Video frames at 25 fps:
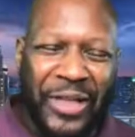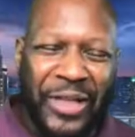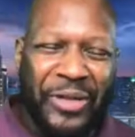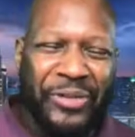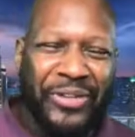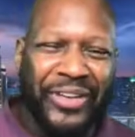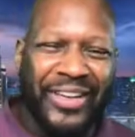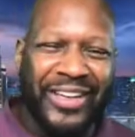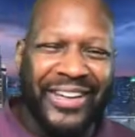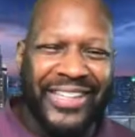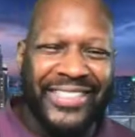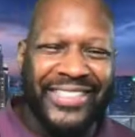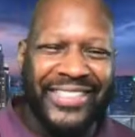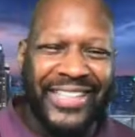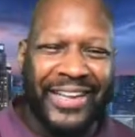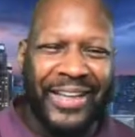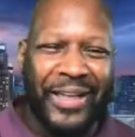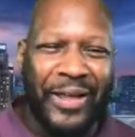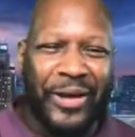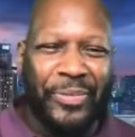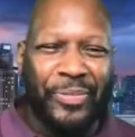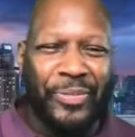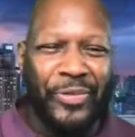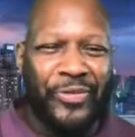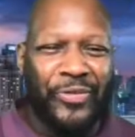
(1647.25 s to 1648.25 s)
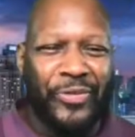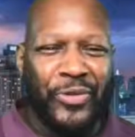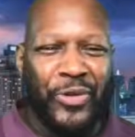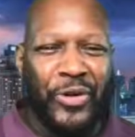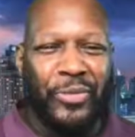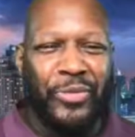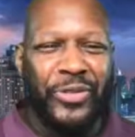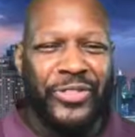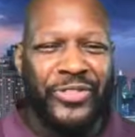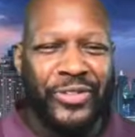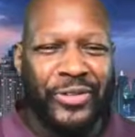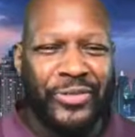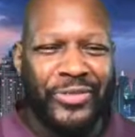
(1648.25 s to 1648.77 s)
we're going to check out a
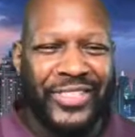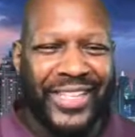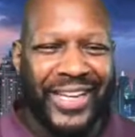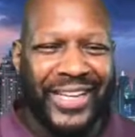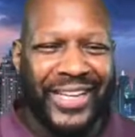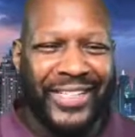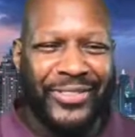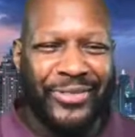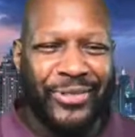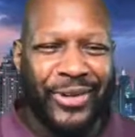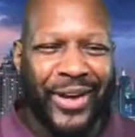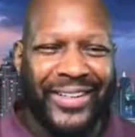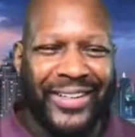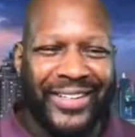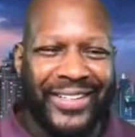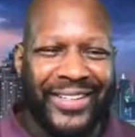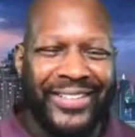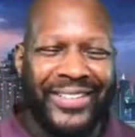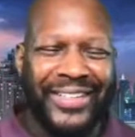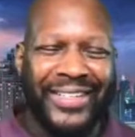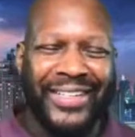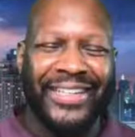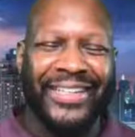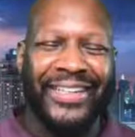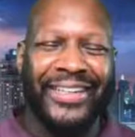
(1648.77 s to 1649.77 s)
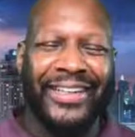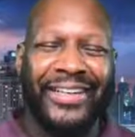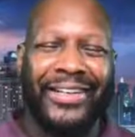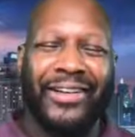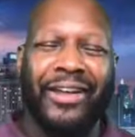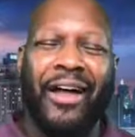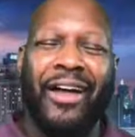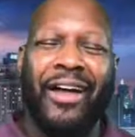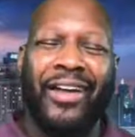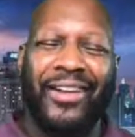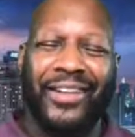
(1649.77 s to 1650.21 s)
performance from Chase right here on Art.